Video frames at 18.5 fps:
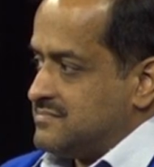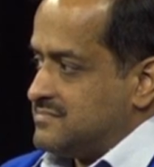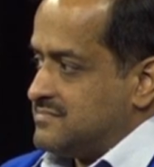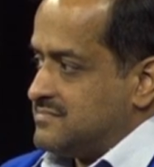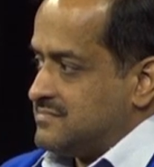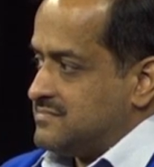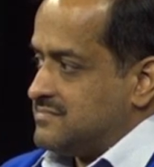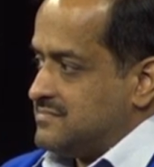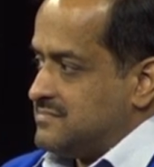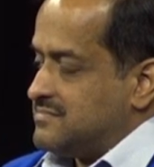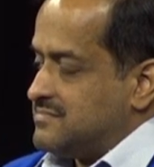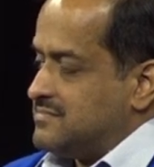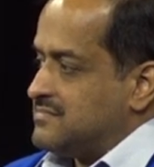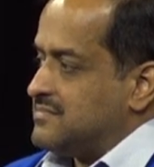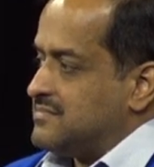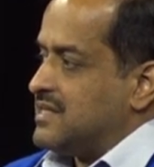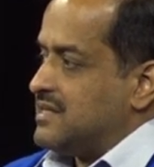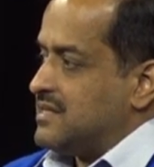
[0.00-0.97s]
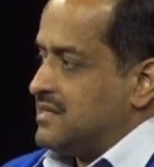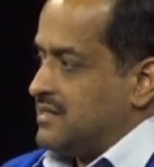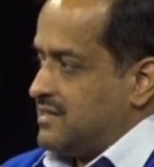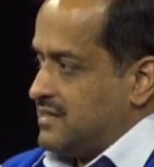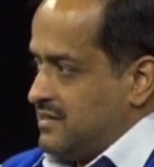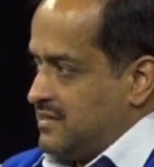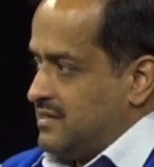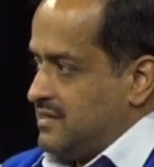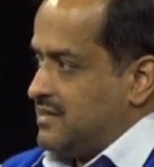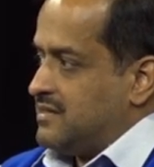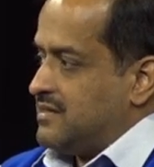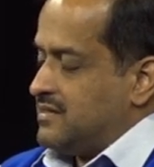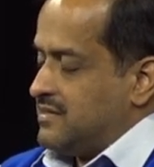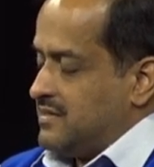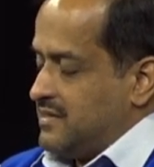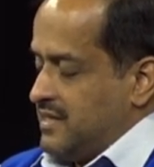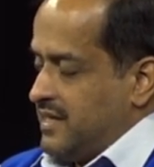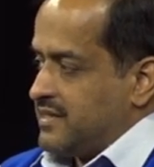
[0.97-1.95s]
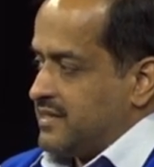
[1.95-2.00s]

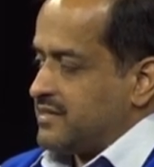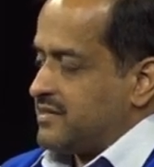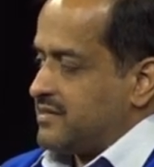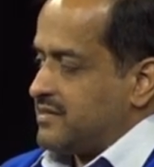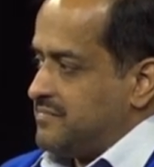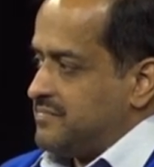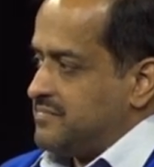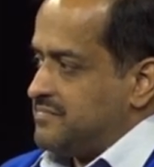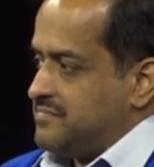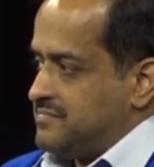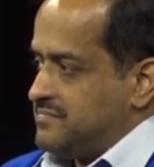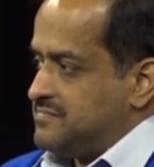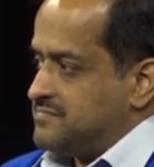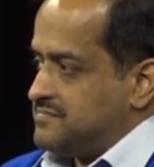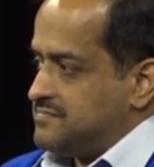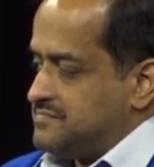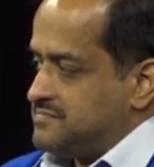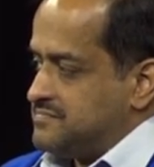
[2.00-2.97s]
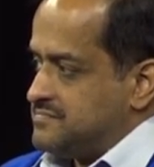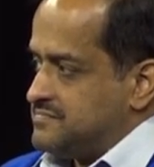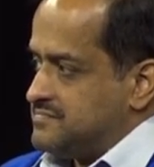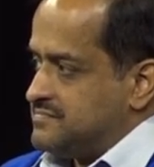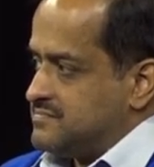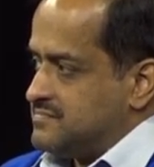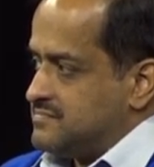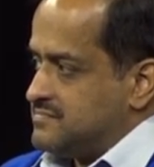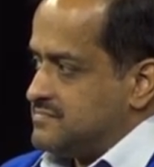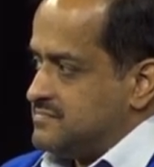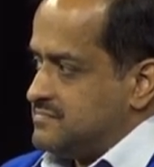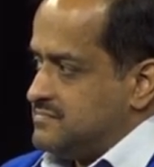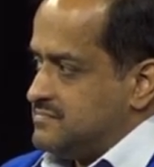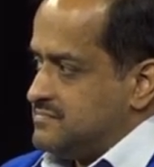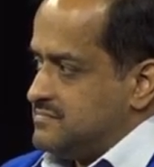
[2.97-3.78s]
(silent)